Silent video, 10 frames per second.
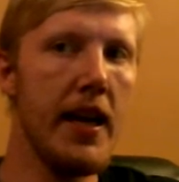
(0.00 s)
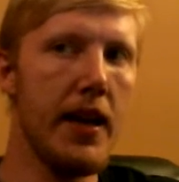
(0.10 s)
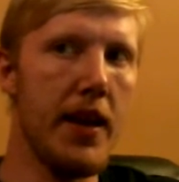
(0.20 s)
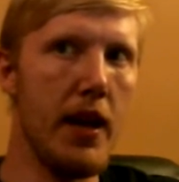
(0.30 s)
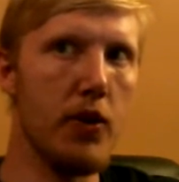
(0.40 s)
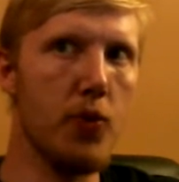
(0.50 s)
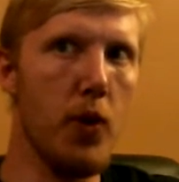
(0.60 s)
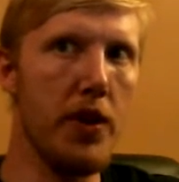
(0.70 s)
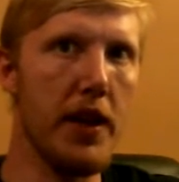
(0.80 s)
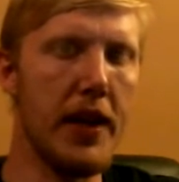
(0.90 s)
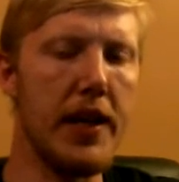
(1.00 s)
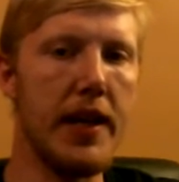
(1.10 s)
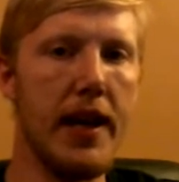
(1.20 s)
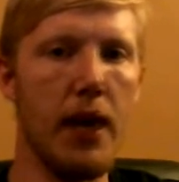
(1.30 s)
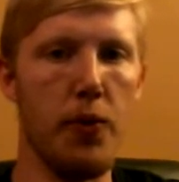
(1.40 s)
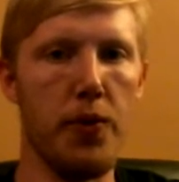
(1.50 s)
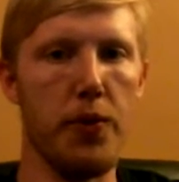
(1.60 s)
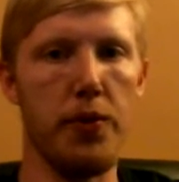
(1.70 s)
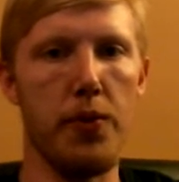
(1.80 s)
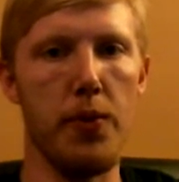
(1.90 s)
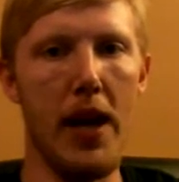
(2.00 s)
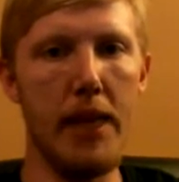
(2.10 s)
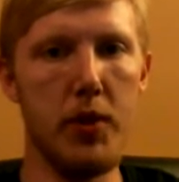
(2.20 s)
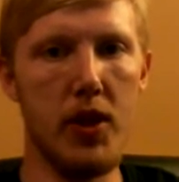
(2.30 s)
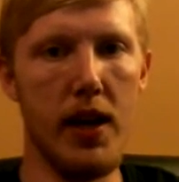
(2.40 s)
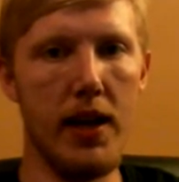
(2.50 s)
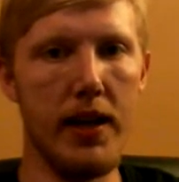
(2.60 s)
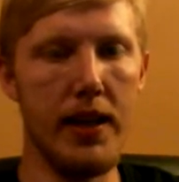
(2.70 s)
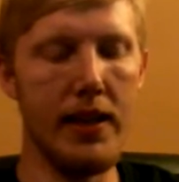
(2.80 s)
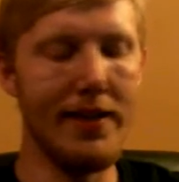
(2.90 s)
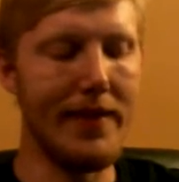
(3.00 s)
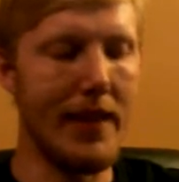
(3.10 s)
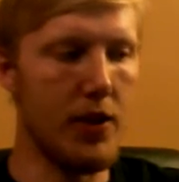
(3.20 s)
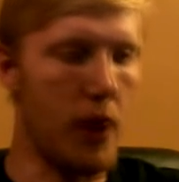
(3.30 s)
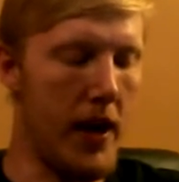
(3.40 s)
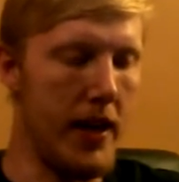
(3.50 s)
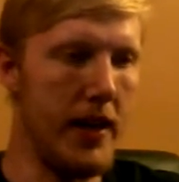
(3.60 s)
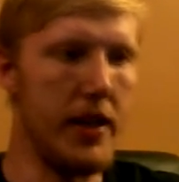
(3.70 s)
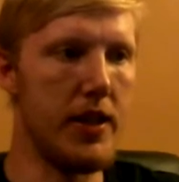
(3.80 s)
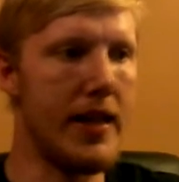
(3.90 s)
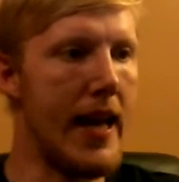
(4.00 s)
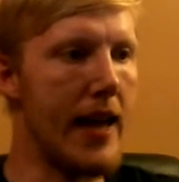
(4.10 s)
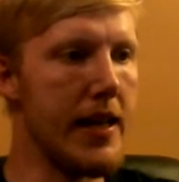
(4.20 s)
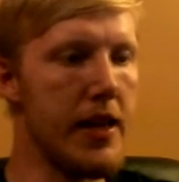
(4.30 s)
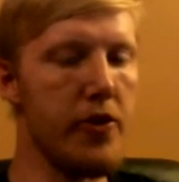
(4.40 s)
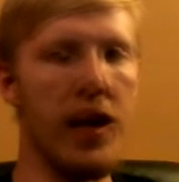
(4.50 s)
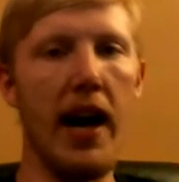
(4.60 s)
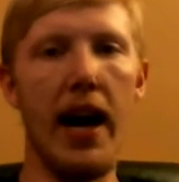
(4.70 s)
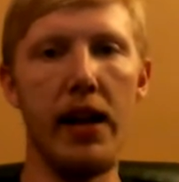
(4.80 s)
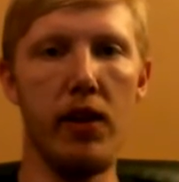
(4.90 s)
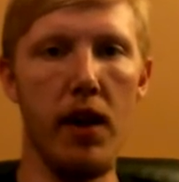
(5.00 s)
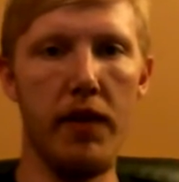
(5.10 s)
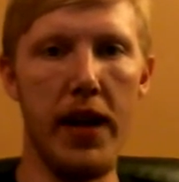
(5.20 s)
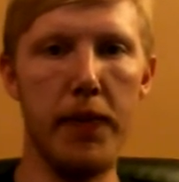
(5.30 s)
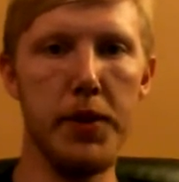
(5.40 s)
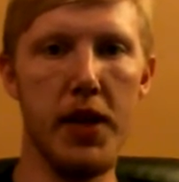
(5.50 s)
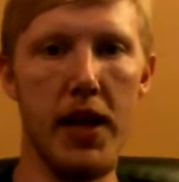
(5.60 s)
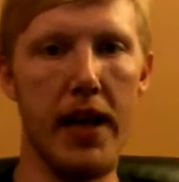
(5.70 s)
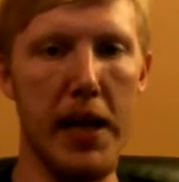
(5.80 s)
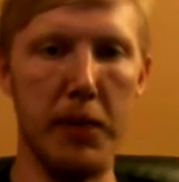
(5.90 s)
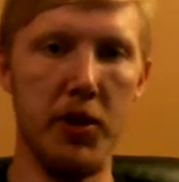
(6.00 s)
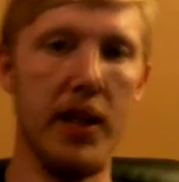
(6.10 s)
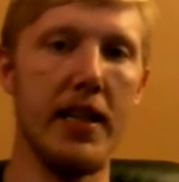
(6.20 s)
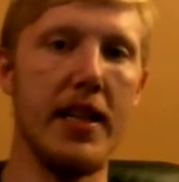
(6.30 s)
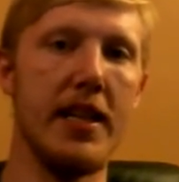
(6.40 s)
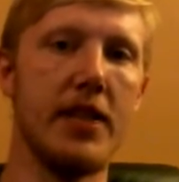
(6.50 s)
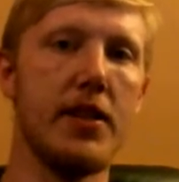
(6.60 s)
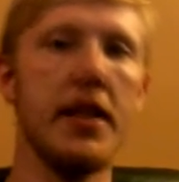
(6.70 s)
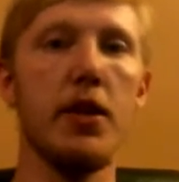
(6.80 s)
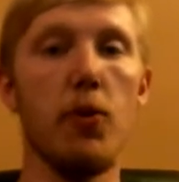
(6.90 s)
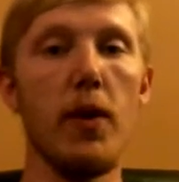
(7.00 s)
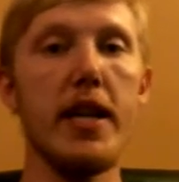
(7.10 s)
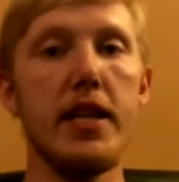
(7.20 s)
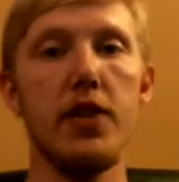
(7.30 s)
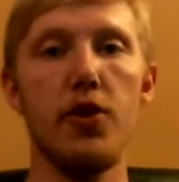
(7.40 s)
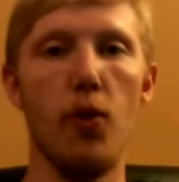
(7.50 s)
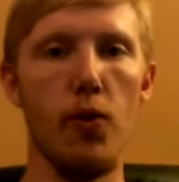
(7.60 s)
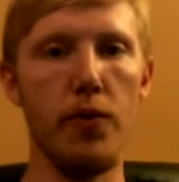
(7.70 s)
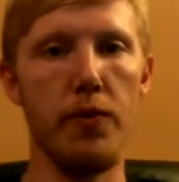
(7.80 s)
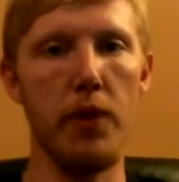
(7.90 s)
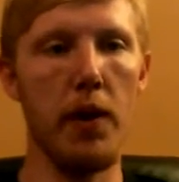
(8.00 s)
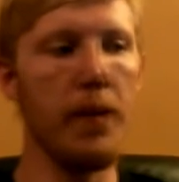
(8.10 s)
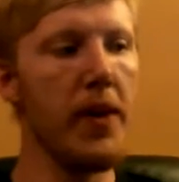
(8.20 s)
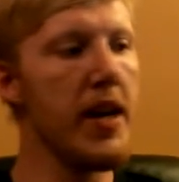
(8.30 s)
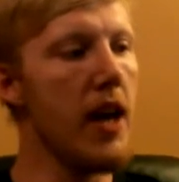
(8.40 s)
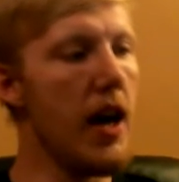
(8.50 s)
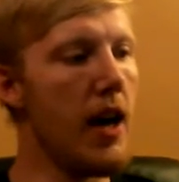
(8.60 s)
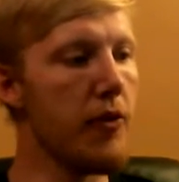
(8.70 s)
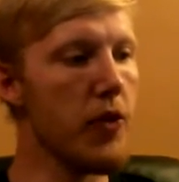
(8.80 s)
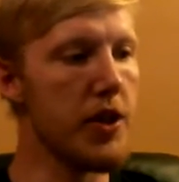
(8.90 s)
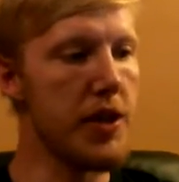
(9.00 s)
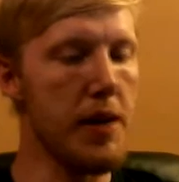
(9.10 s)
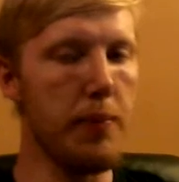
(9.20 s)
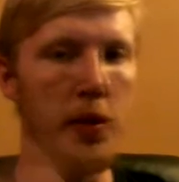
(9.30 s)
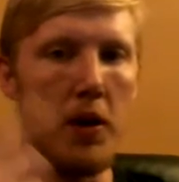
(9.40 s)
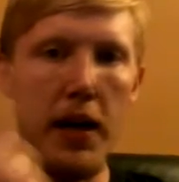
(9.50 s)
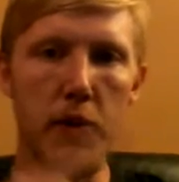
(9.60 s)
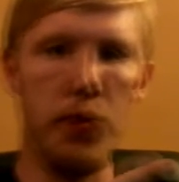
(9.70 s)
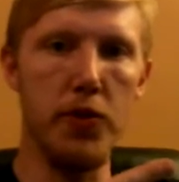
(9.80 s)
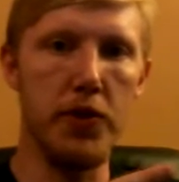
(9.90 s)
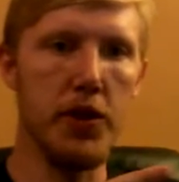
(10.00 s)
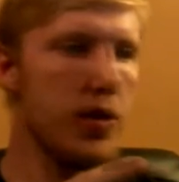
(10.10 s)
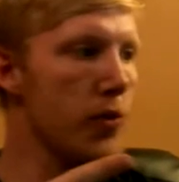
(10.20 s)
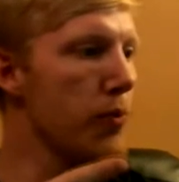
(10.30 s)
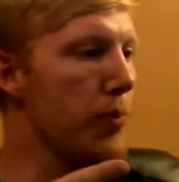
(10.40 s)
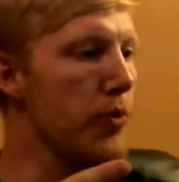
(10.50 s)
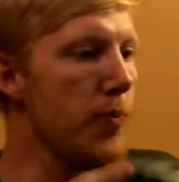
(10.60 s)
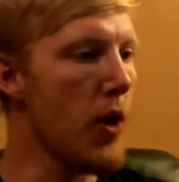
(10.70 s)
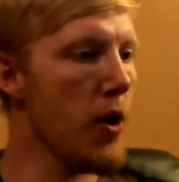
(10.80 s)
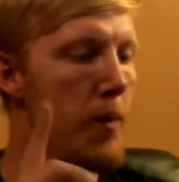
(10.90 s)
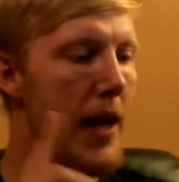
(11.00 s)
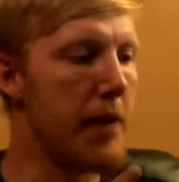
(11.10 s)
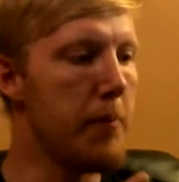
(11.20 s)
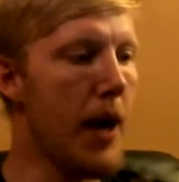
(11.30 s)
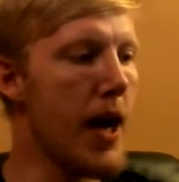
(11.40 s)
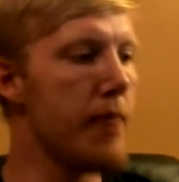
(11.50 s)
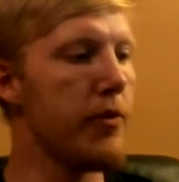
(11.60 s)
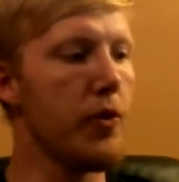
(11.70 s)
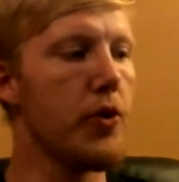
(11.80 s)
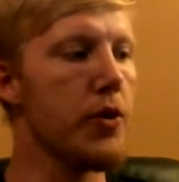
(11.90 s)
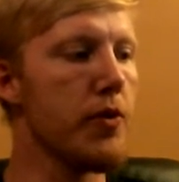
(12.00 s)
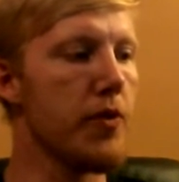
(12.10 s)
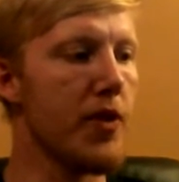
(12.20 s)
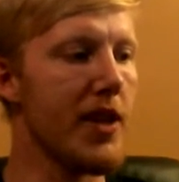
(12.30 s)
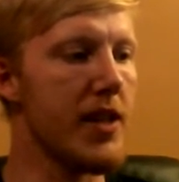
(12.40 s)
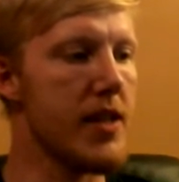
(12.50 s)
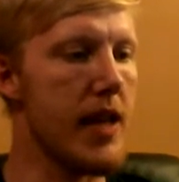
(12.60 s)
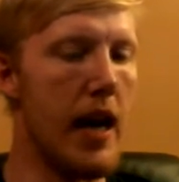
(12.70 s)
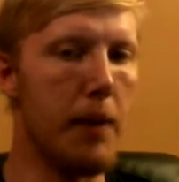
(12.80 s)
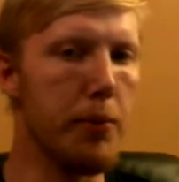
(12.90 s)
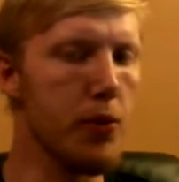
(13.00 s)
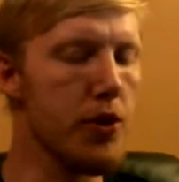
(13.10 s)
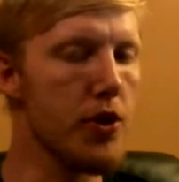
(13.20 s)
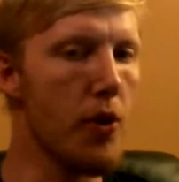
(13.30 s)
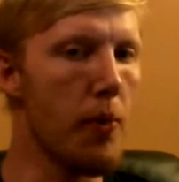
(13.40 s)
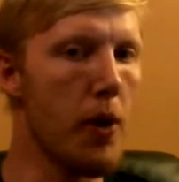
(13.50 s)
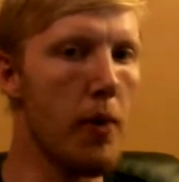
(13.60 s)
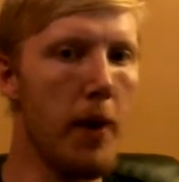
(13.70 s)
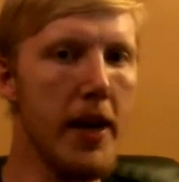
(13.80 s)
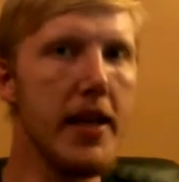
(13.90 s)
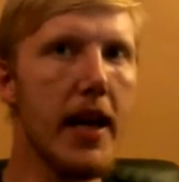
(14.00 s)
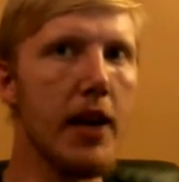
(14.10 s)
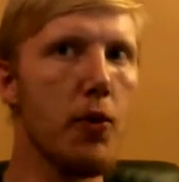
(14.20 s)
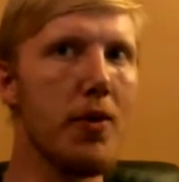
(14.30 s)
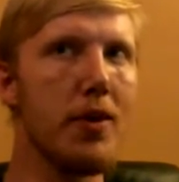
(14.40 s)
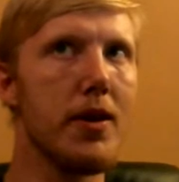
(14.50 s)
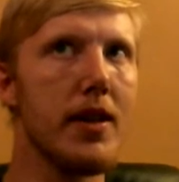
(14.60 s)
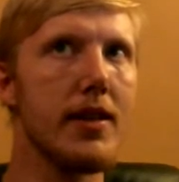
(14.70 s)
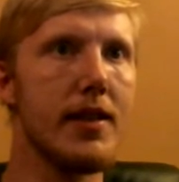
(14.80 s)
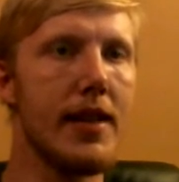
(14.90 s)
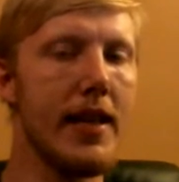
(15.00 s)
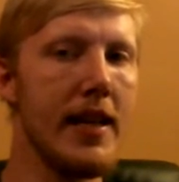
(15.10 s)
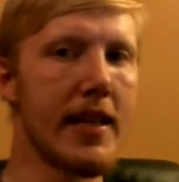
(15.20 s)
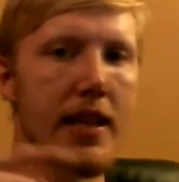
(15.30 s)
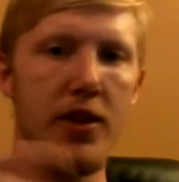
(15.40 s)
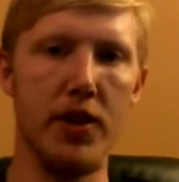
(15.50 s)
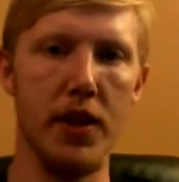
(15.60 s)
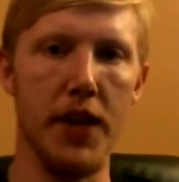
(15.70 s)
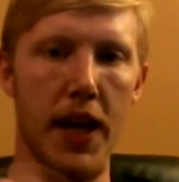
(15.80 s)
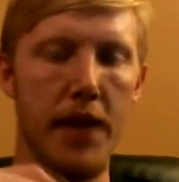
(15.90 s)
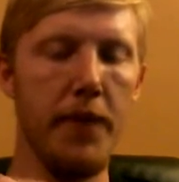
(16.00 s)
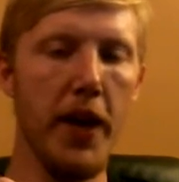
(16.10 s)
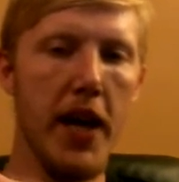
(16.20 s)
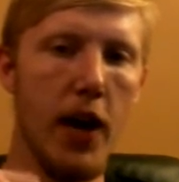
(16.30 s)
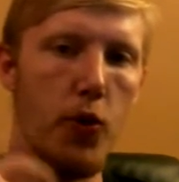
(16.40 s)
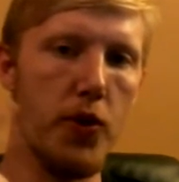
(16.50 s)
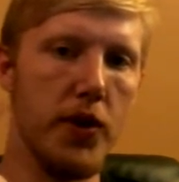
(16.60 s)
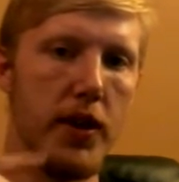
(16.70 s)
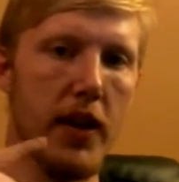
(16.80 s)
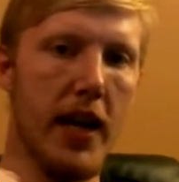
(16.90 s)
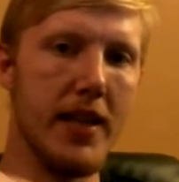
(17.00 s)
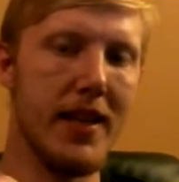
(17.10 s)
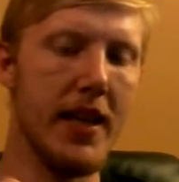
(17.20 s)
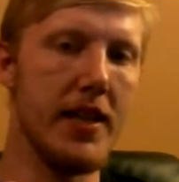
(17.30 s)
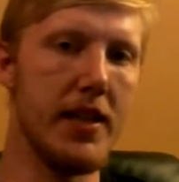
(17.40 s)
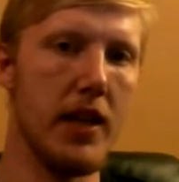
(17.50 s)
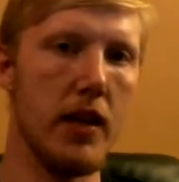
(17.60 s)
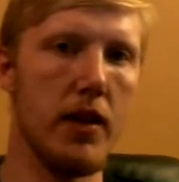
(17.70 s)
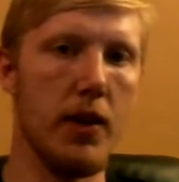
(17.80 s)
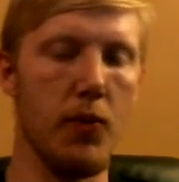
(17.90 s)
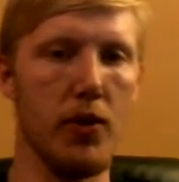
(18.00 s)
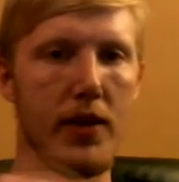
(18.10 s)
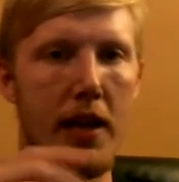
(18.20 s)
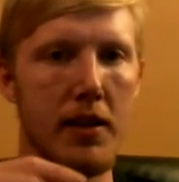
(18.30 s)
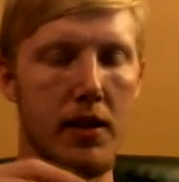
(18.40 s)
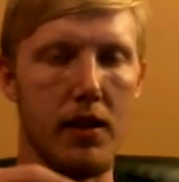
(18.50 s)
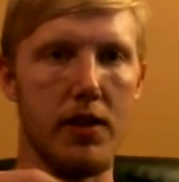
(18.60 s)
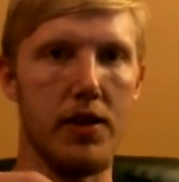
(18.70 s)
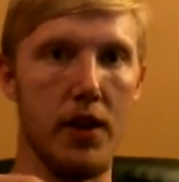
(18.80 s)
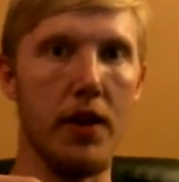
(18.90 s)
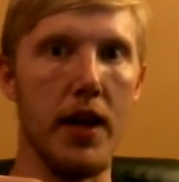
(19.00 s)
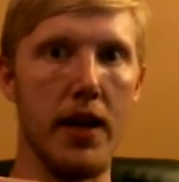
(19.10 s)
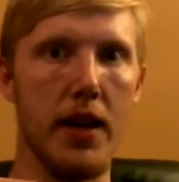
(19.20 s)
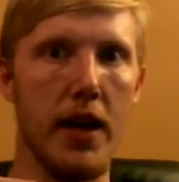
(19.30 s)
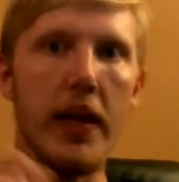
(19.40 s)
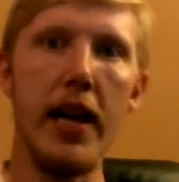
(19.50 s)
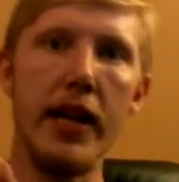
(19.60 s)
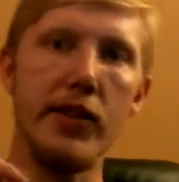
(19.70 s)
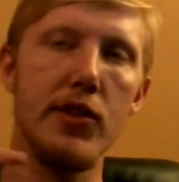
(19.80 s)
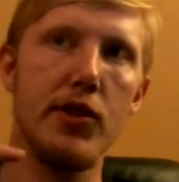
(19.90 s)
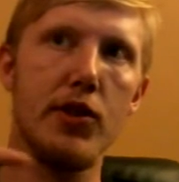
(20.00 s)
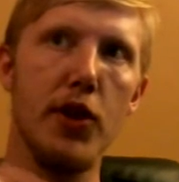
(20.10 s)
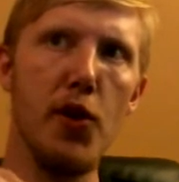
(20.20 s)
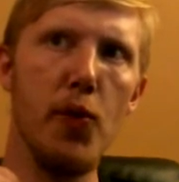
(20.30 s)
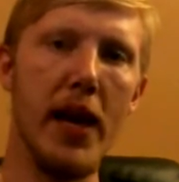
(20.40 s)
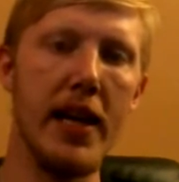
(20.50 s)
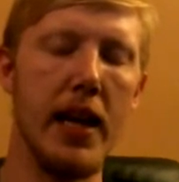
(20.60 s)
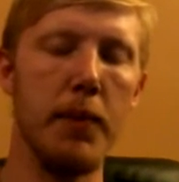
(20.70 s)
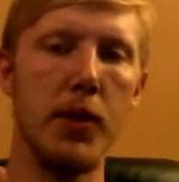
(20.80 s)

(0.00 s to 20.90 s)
That is one thing I did not order through Amazon, and that's why it is not here yet. I love Amazon. Amazon is the greatest to order from. For example, I ordered this new boom arm and pop filter for this Blue Snowball mic. I ordered it, today is Sunday. I ordered it last night, Saturday, well technically Sunday night at 2 a.m.